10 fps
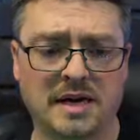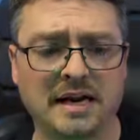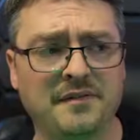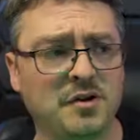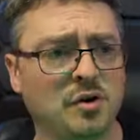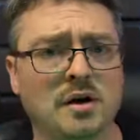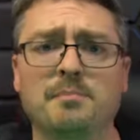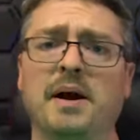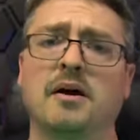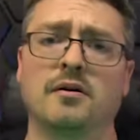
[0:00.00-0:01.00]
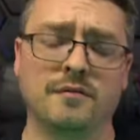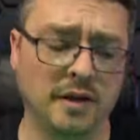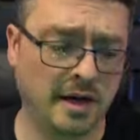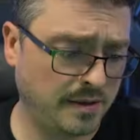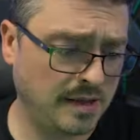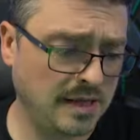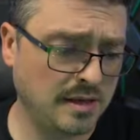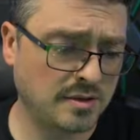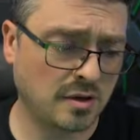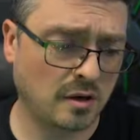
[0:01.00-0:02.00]
of give you comparatively,
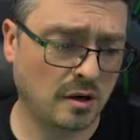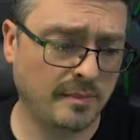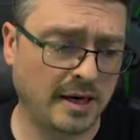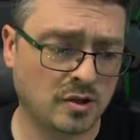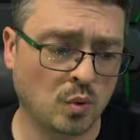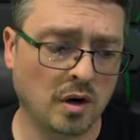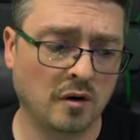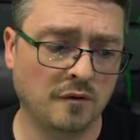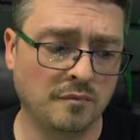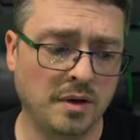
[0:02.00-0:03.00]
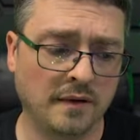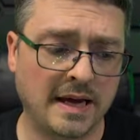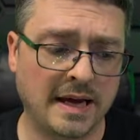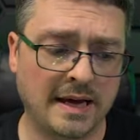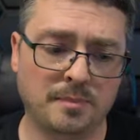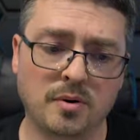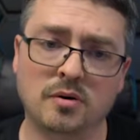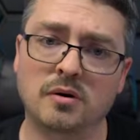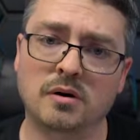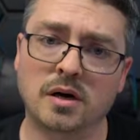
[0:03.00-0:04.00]
these are about 12 milliamp
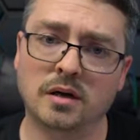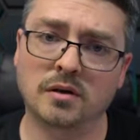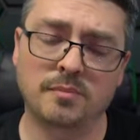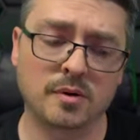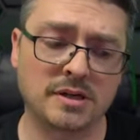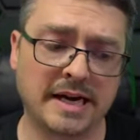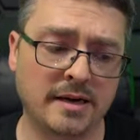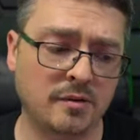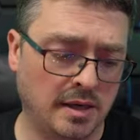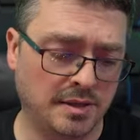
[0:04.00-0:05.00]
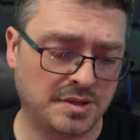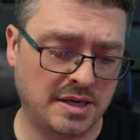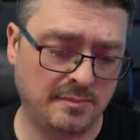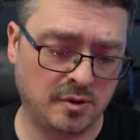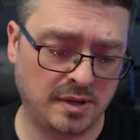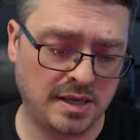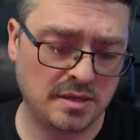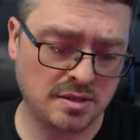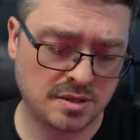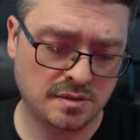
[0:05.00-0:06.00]
per color per diode. The same on
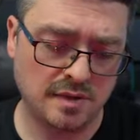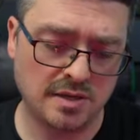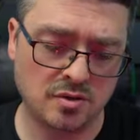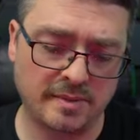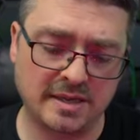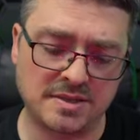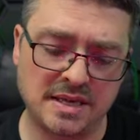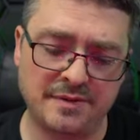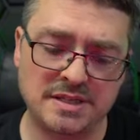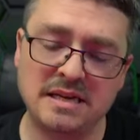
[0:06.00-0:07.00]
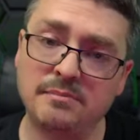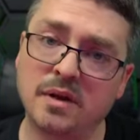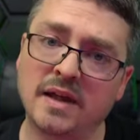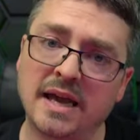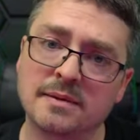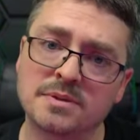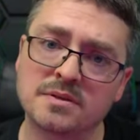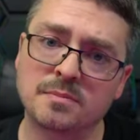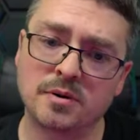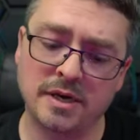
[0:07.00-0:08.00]
these. These are about 17
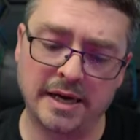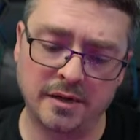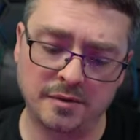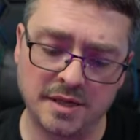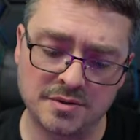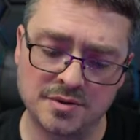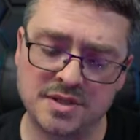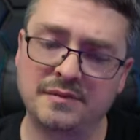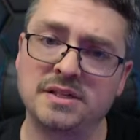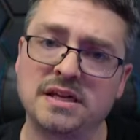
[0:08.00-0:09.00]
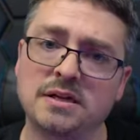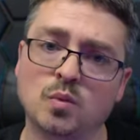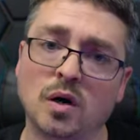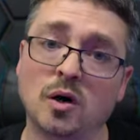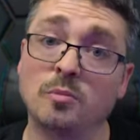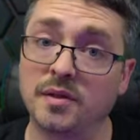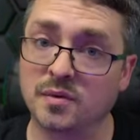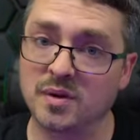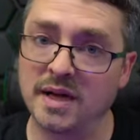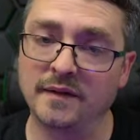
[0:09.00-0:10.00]
milliamps per diode. These are 17 as well, but
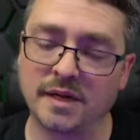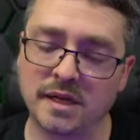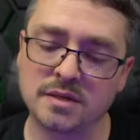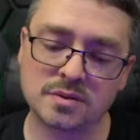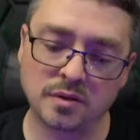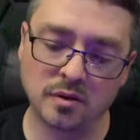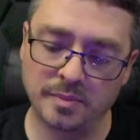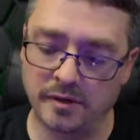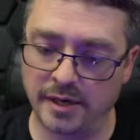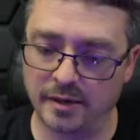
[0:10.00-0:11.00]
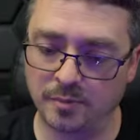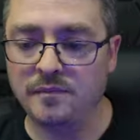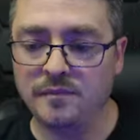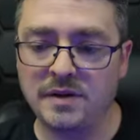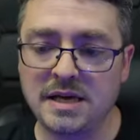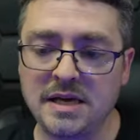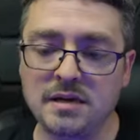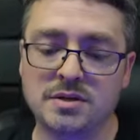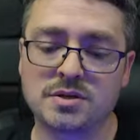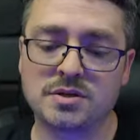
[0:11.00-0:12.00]
3 LEDs, so a little better output.
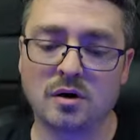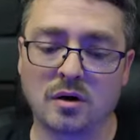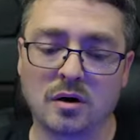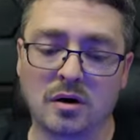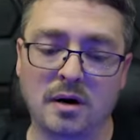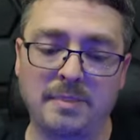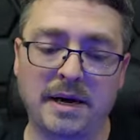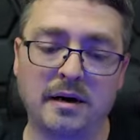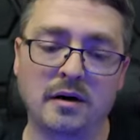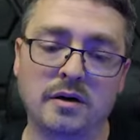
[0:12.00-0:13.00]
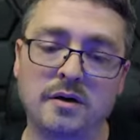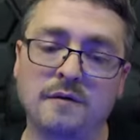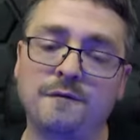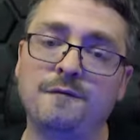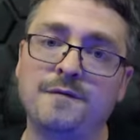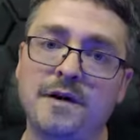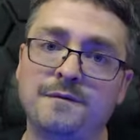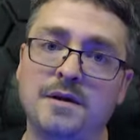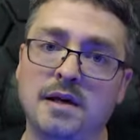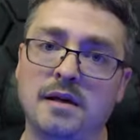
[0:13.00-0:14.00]
These are about
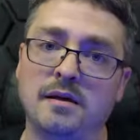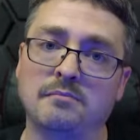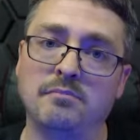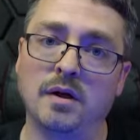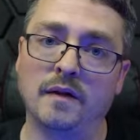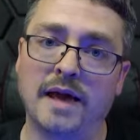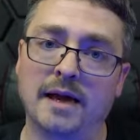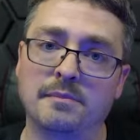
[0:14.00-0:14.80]
150 milliamp